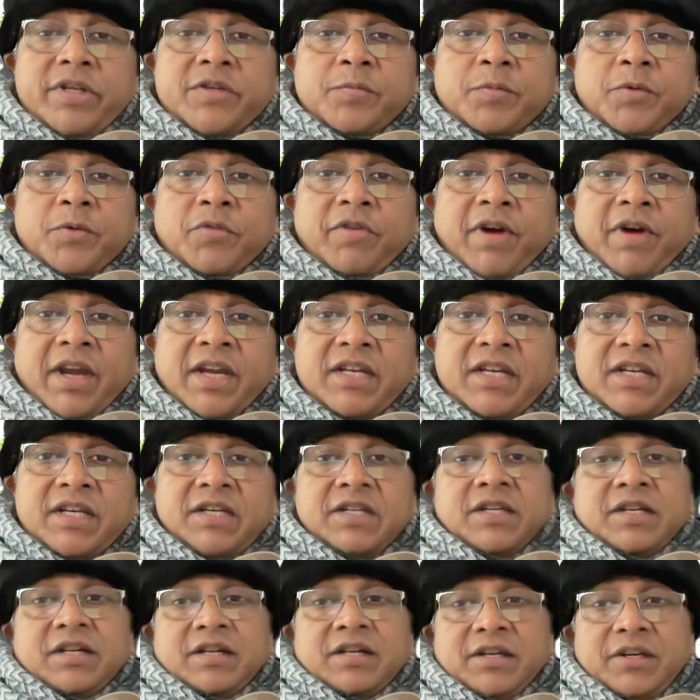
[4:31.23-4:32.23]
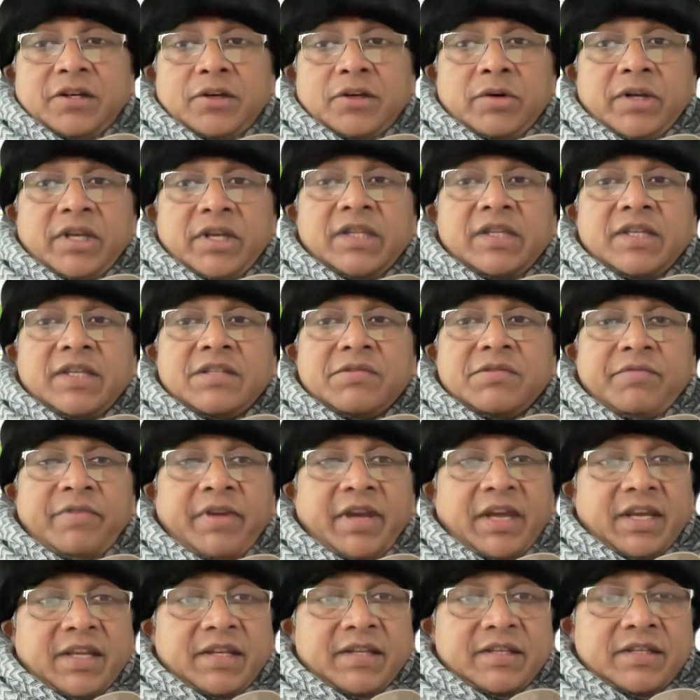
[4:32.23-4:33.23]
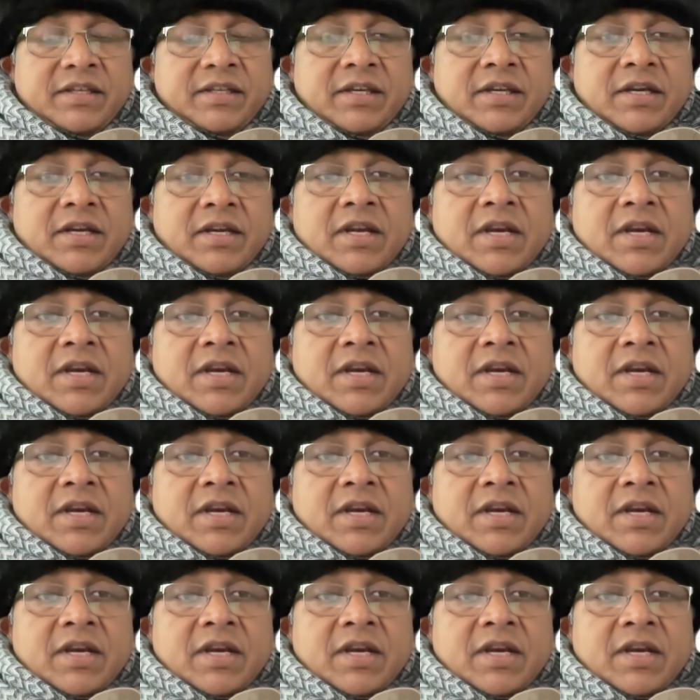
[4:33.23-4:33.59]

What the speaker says: is provided during this phase,